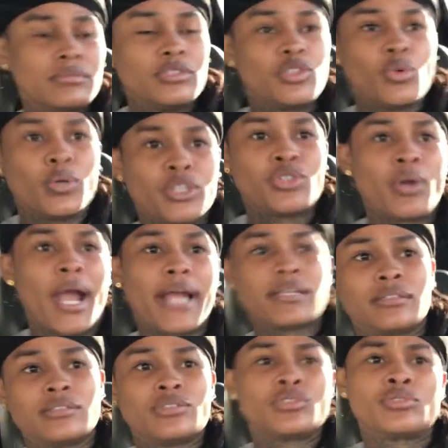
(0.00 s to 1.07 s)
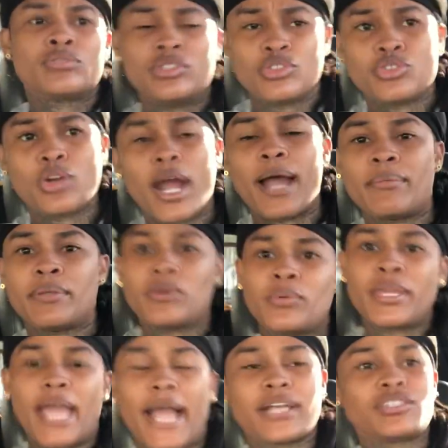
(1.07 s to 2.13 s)
to attract the tribe that
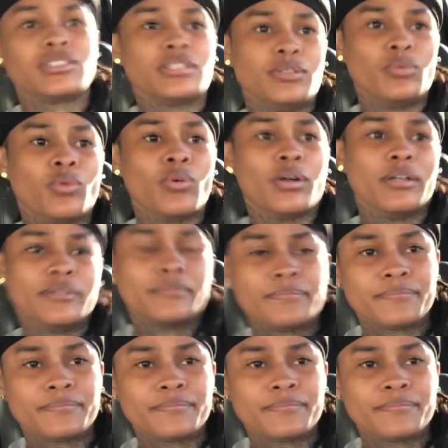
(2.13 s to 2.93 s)
we actually want.